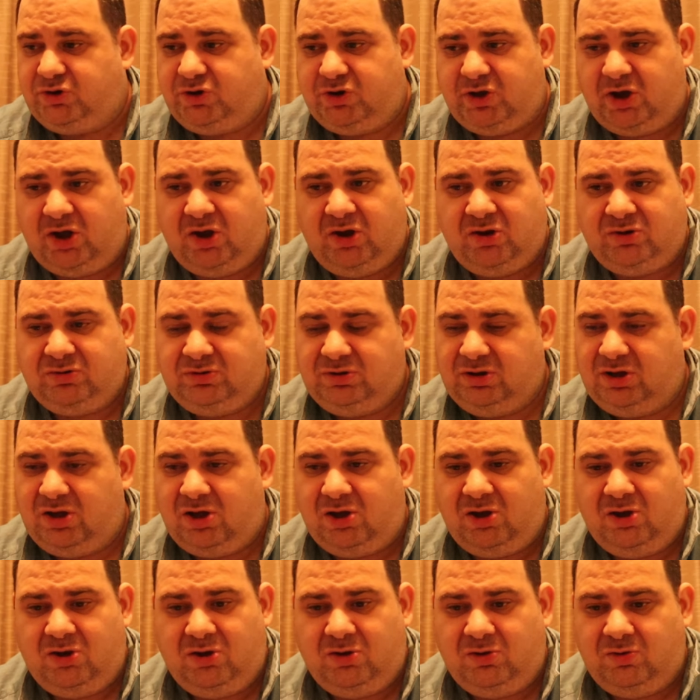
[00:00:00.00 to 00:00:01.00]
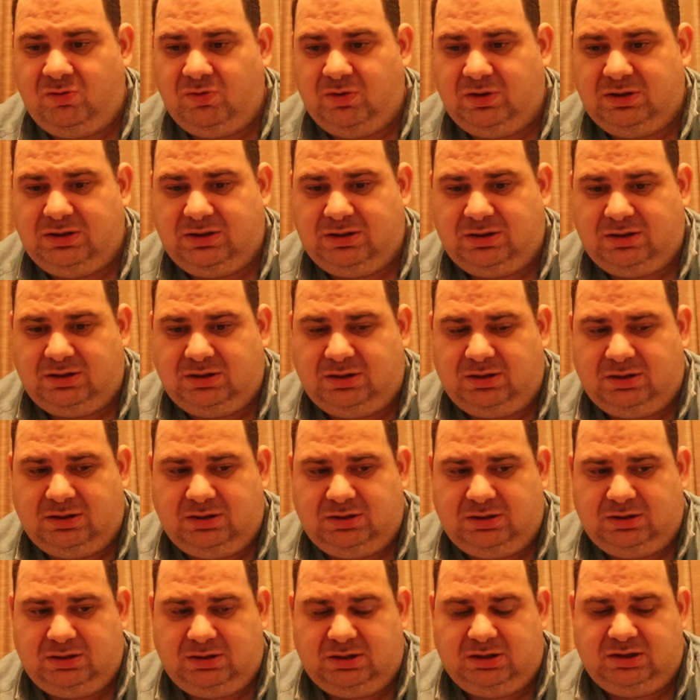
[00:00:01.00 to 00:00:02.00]
Don't go
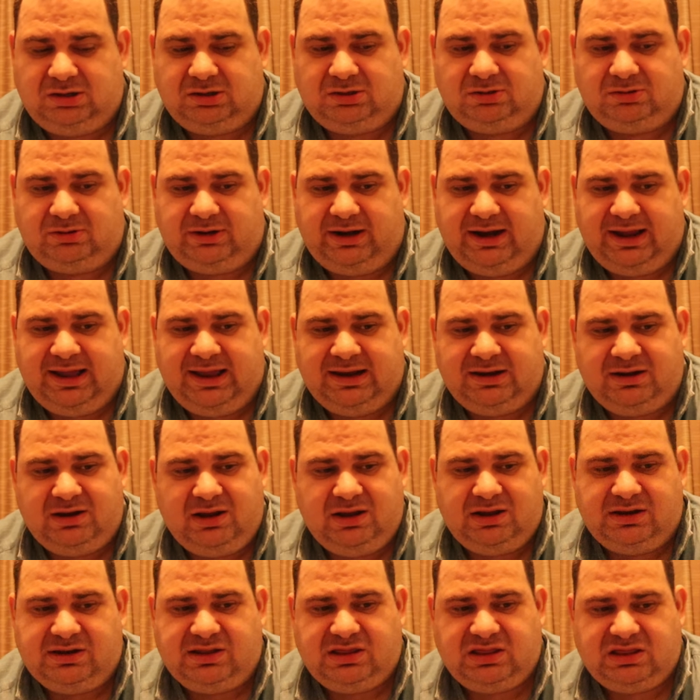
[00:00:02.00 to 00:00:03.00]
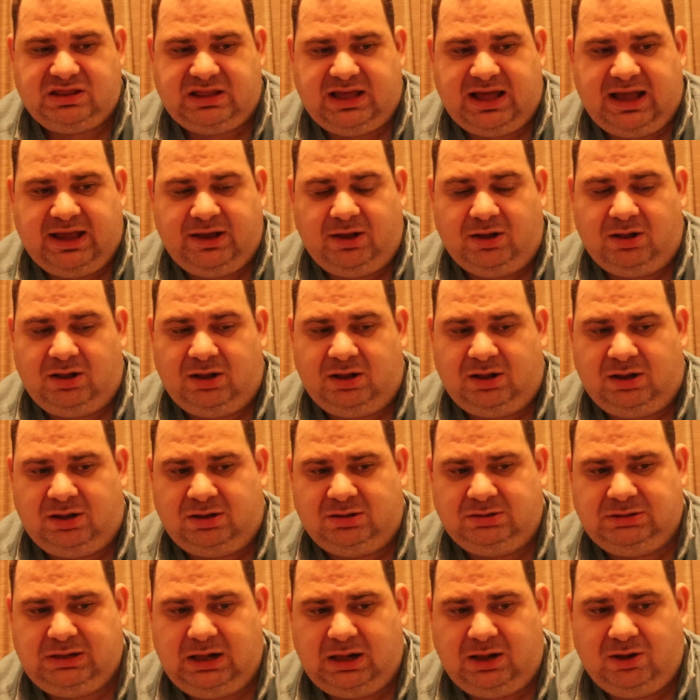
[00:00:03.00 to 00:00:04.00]
on a rant and say,
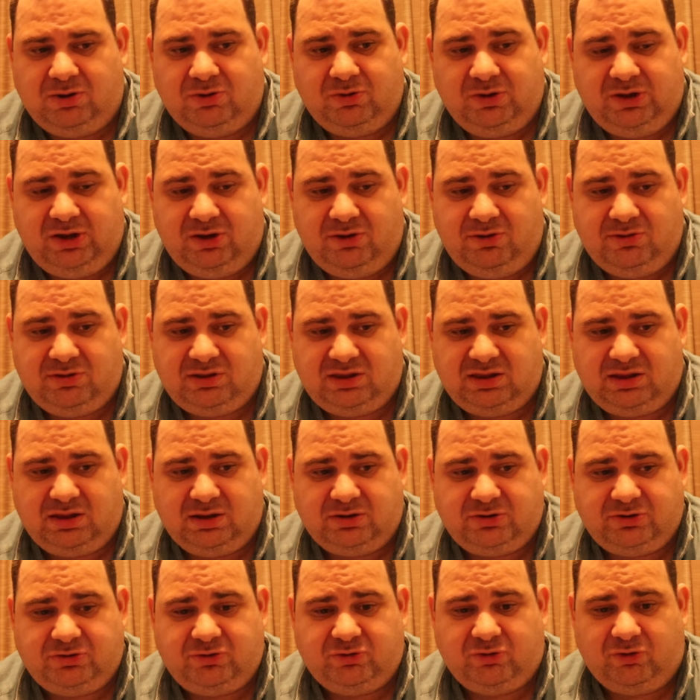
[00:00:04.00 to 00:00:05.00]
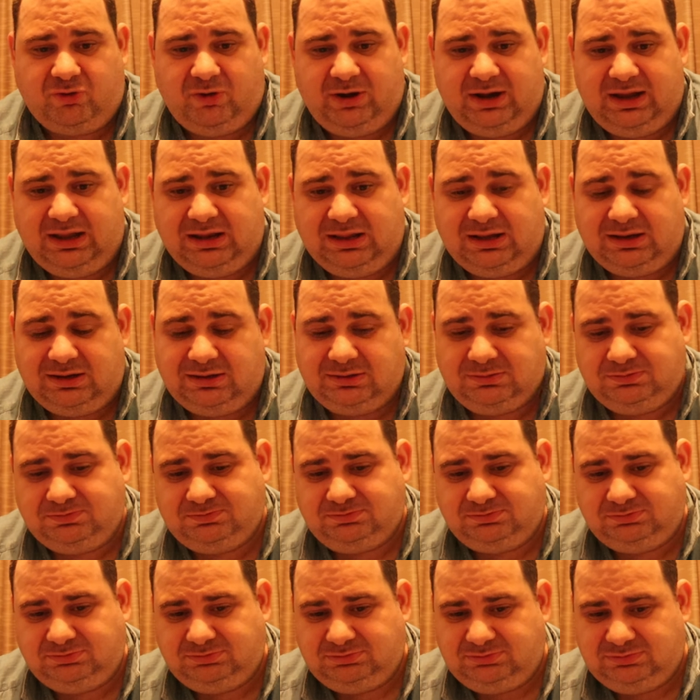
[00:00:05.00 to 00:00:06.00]
oh, I'll use the toilet
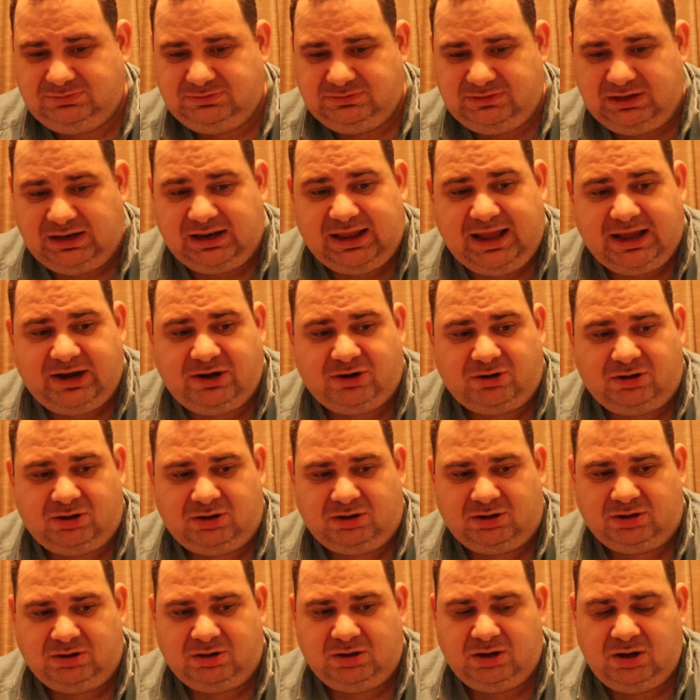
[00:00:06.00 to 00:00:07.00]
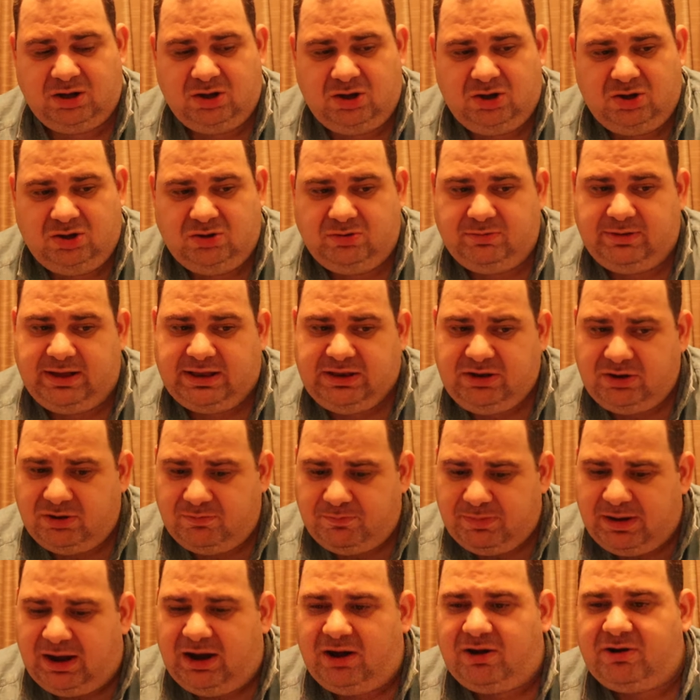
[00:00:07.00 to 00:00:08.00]
later on. When
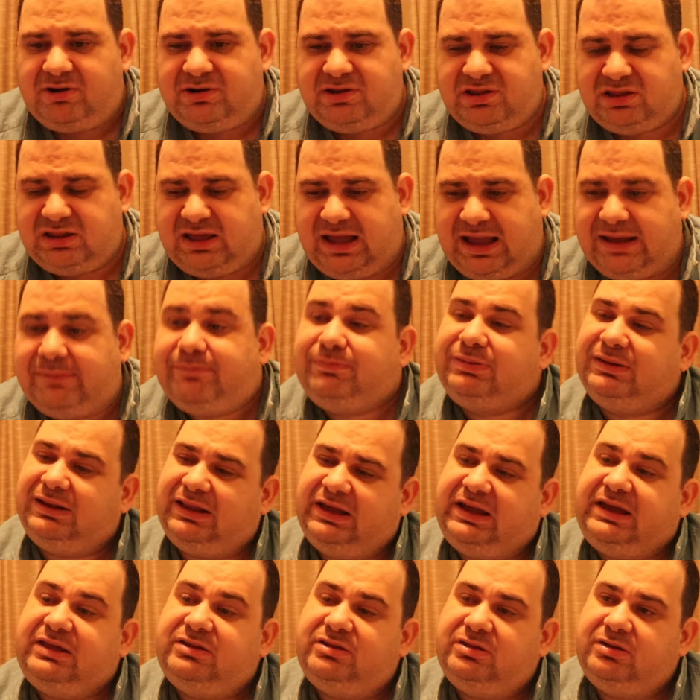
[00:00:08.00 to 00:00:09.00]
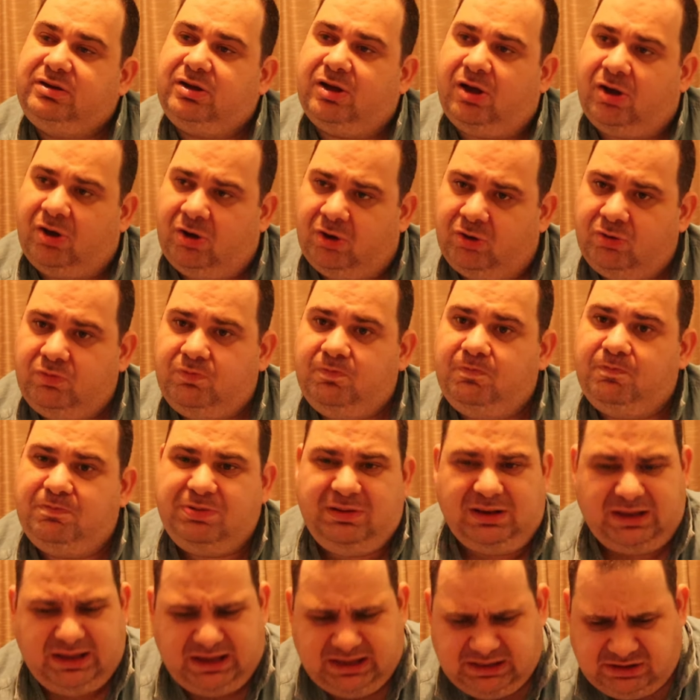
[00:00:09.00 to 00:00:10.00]
your parents say, please go,
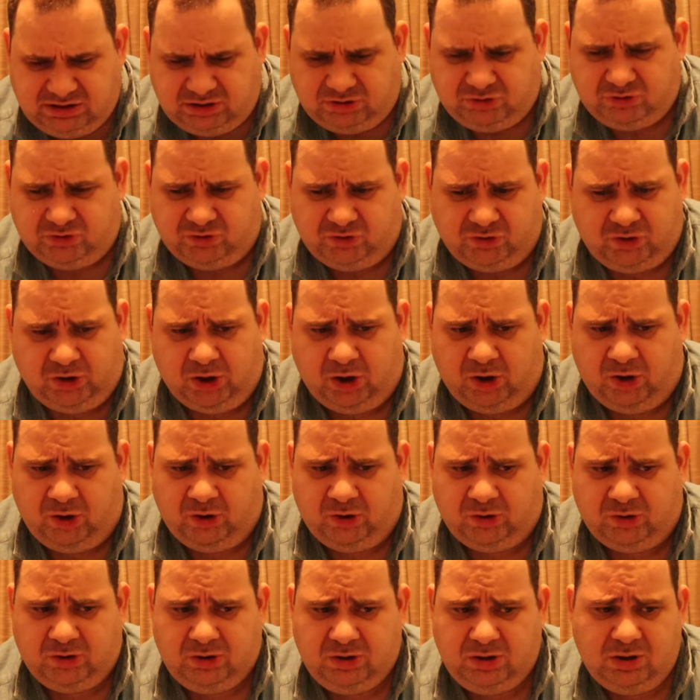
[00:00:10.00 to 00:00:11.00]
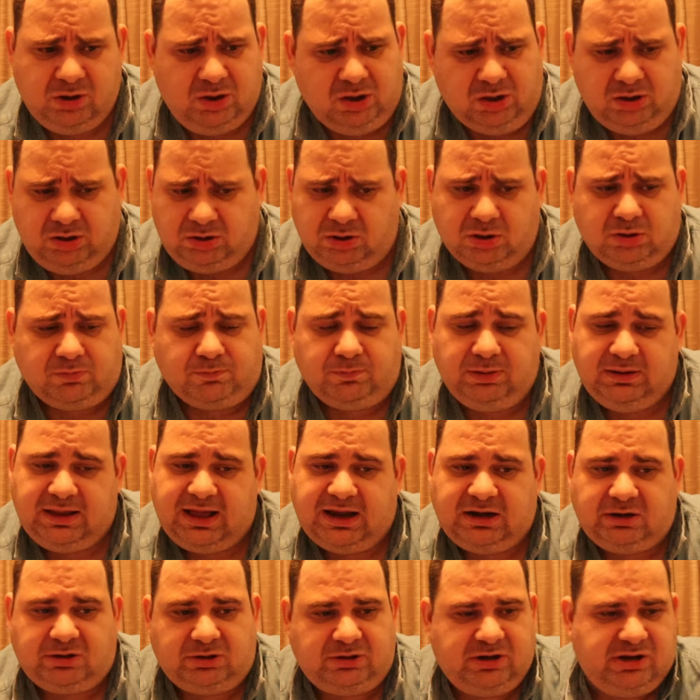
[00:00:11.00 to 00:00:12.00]
please do go. Your
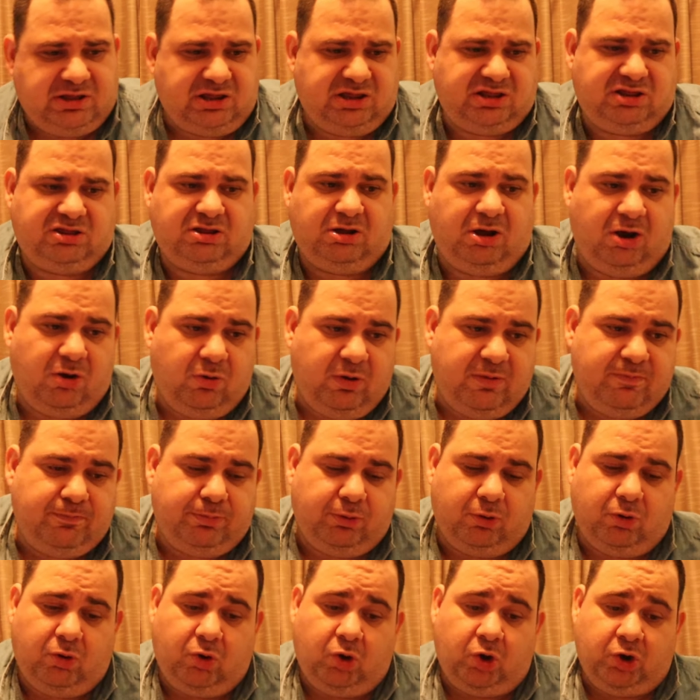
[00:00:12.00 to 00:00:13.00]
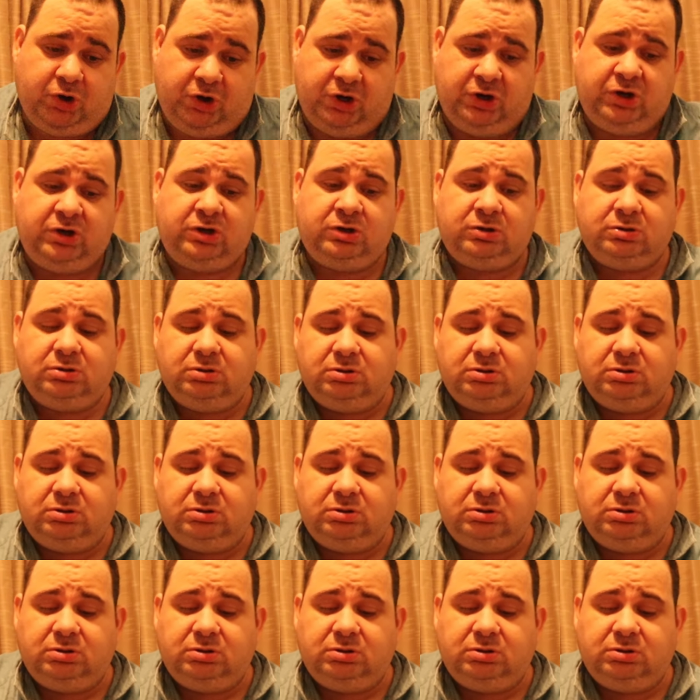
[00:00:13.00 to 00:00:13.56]
bladder is so important.